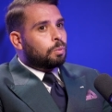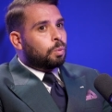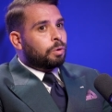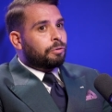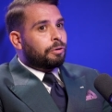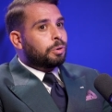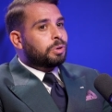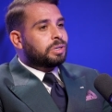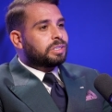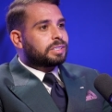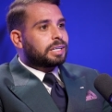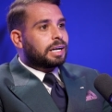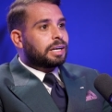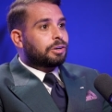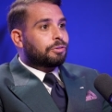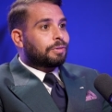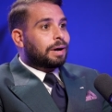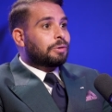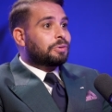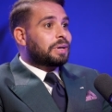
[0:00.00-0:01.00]
we're only
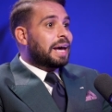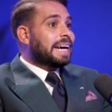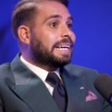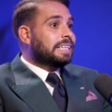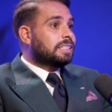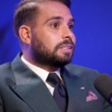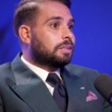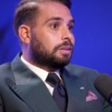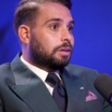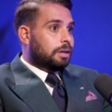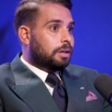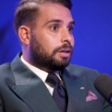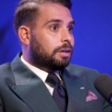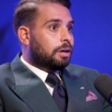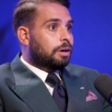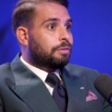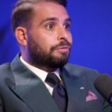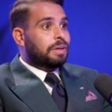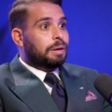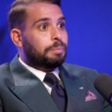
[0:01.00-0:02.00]
selling around 8
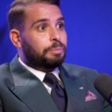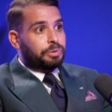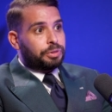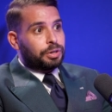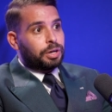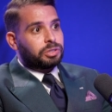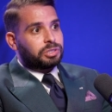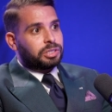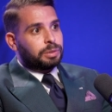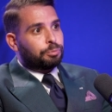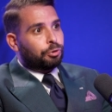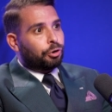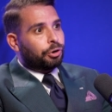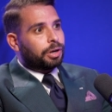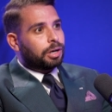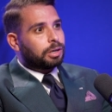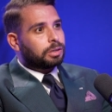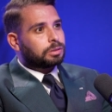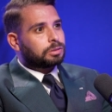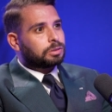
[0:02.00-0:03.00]
of them 30
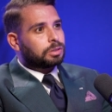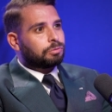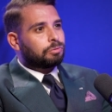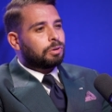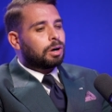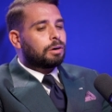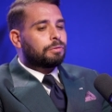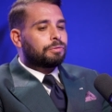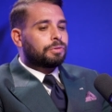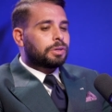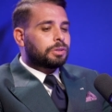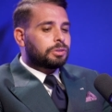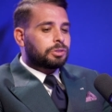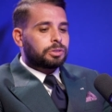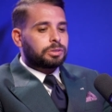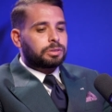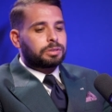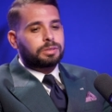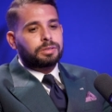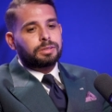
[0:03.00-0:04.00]
products. So rather than
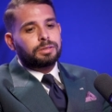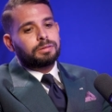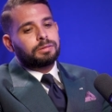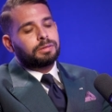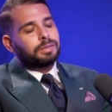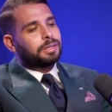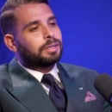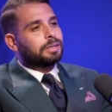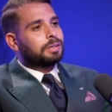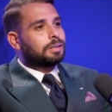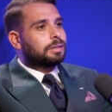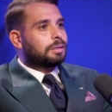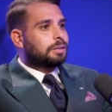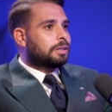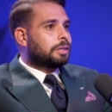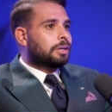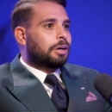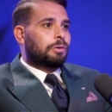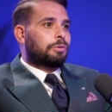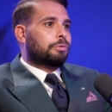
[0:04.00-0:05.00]
just
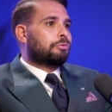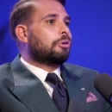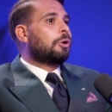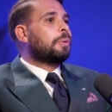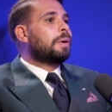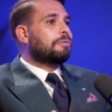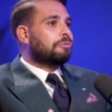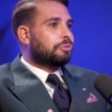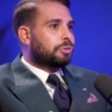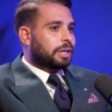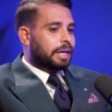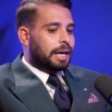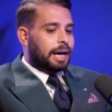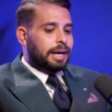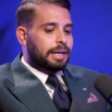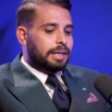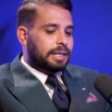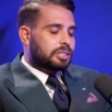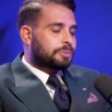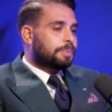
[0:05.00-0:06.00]
throw everything
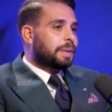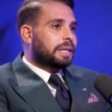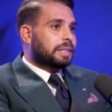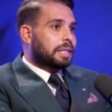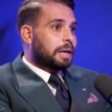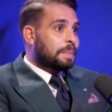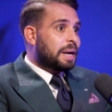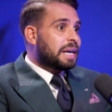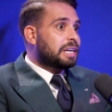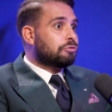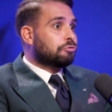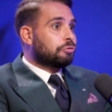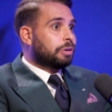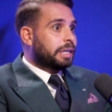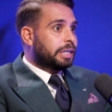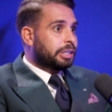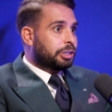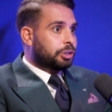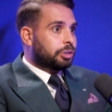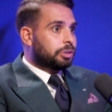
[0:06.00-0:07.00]
at it, let's make them 8
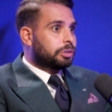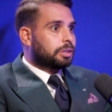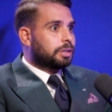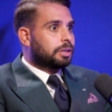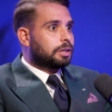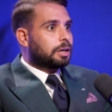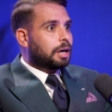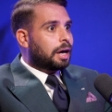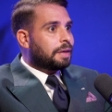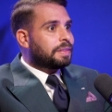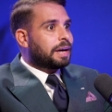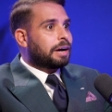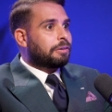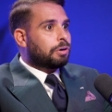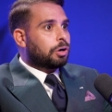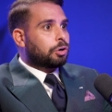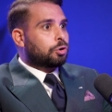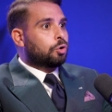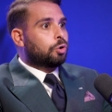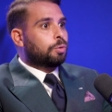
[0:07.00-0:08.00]
really good, and they're
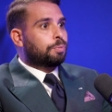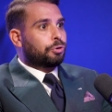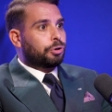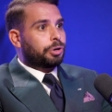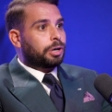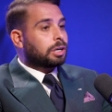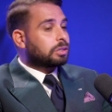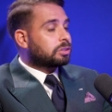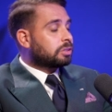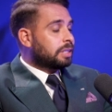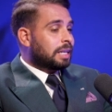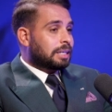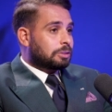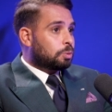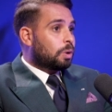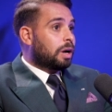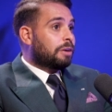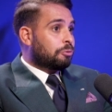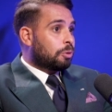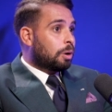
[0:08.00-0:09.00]
our core products, and
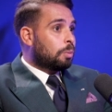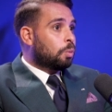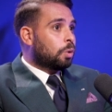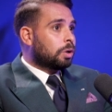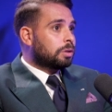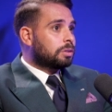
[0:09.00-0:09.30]
that's what everyone